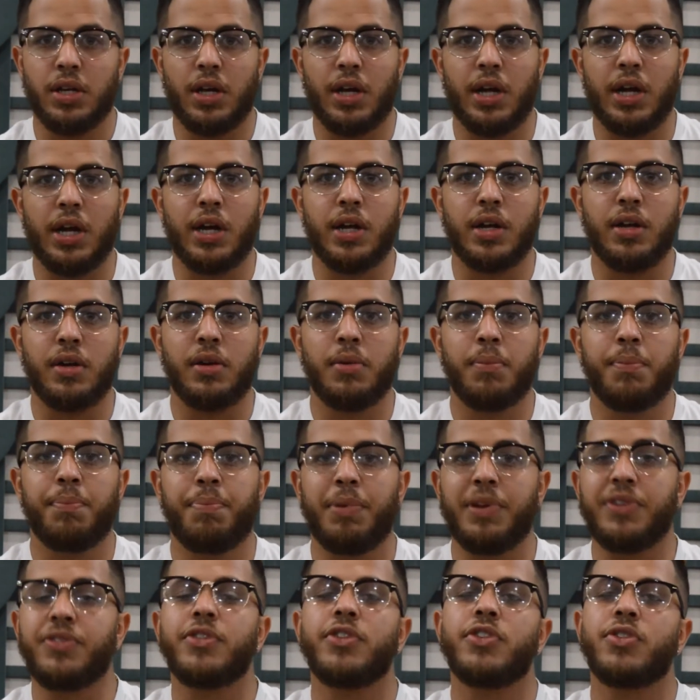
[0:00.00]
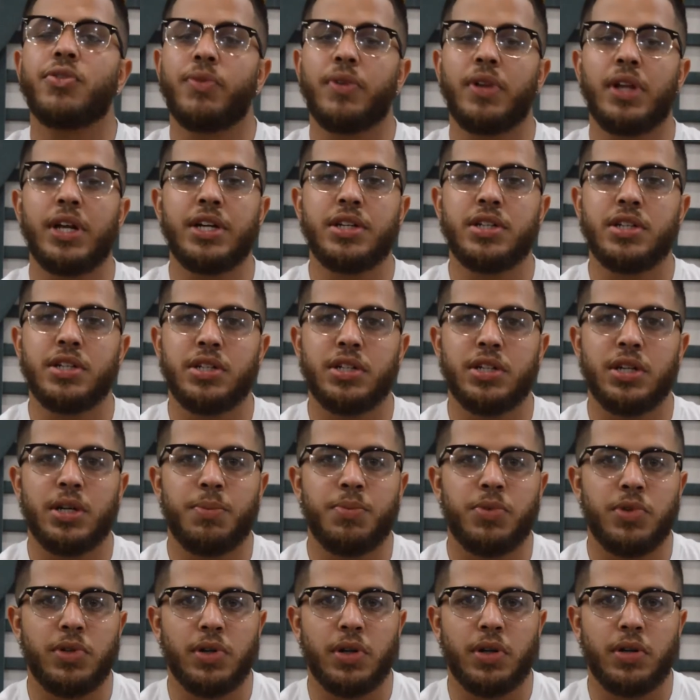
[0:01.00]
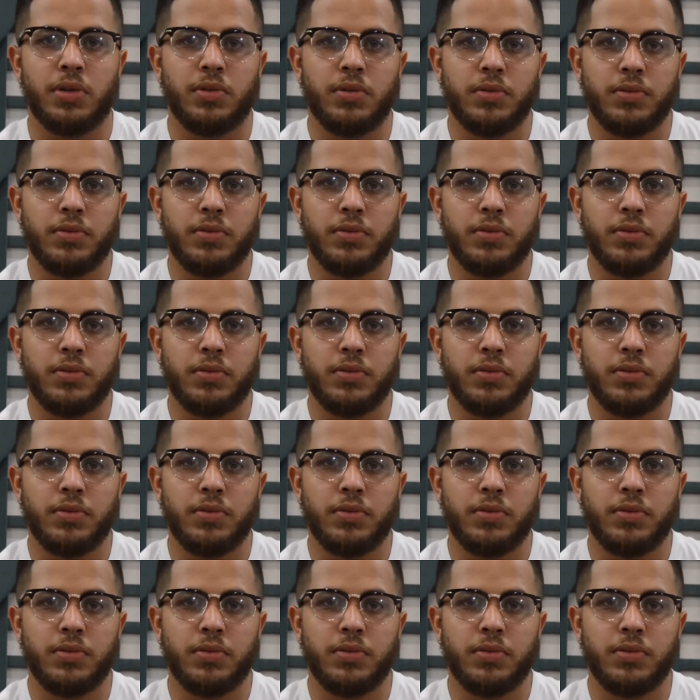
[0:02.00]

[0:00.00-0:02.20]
and business relationships, you know.